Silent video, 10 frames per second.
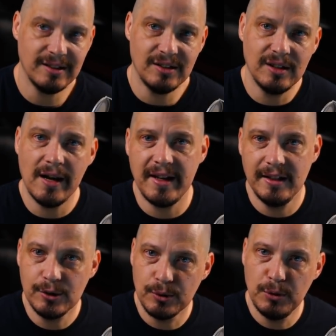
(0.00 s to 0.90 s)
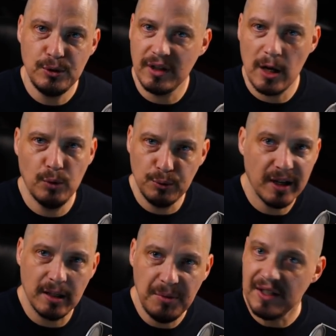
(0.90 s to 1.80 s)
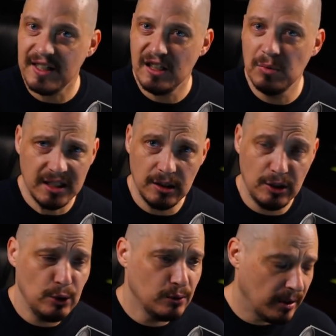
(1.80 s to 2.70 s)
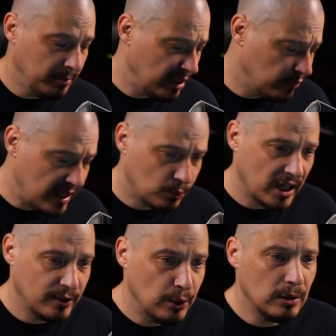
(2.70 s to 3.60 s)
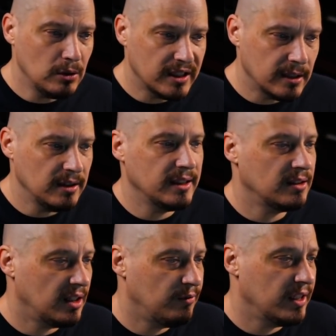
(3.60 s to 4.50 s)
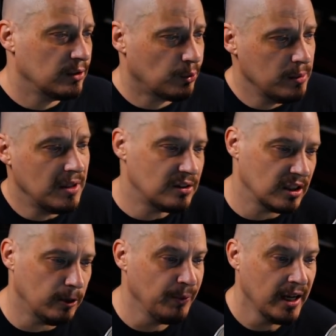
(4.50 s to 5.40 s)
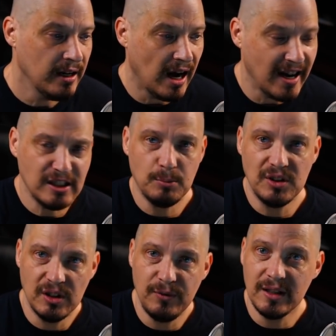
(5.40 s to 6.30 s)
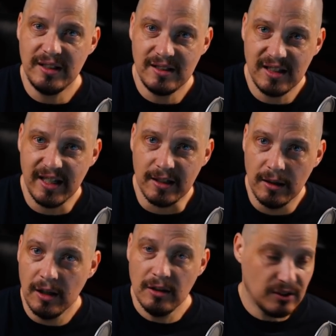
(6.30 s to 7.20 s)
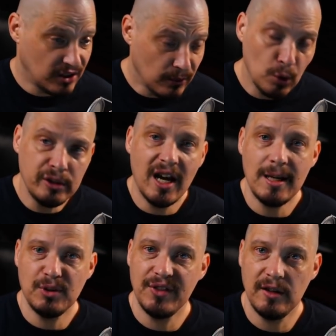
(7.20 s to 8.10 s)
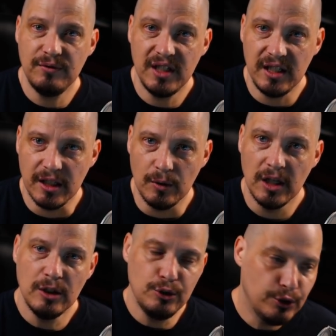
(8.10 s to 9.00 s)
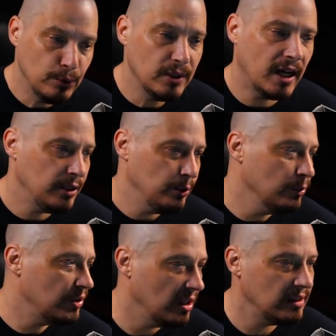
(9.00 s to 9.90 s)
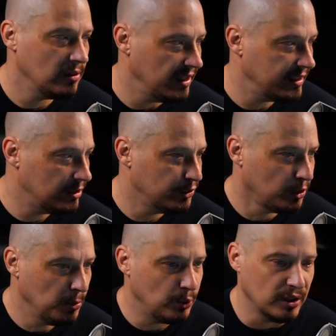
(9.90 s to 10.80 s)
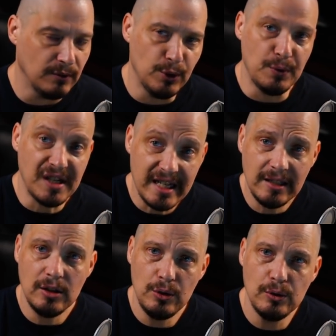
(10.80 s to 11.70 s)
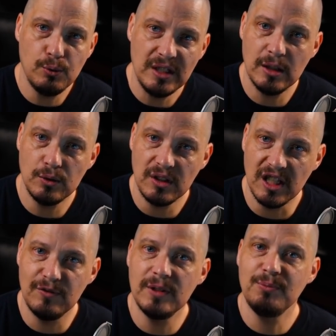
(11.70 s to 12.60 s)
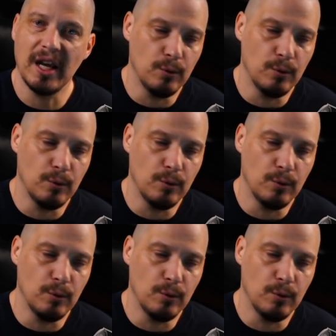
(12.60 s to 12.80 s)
not a distribution I would recommend anybody to use. As a matter of fact, when I took a look at LinuxFX 3 months ago, I specifically said several times on that video, do not use this Linux distribution. If you need to use Windows 11 and